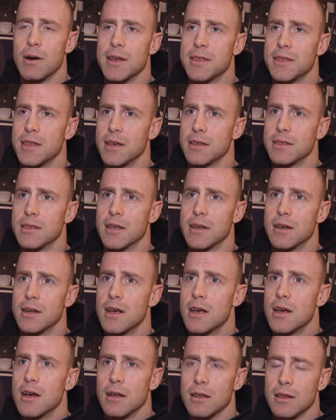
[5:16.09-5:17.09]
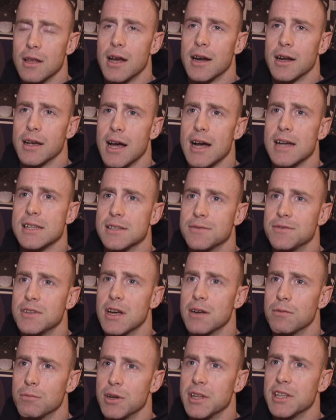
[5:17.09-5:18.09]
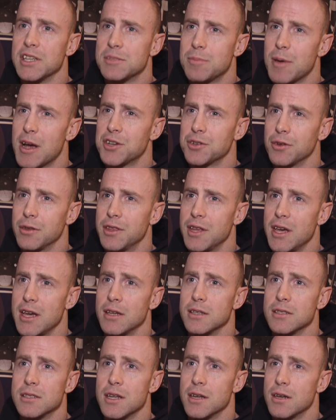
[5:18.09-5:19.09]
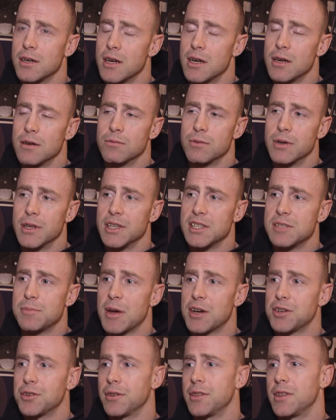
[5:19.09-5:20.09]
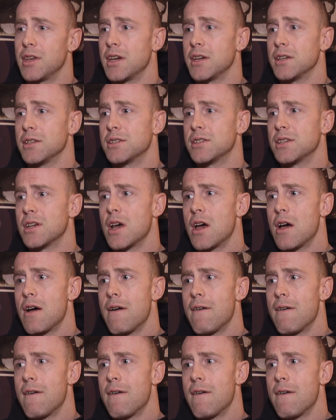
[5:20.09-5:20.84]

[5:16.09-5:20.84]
I think that a lot of guys have done really special things and really special things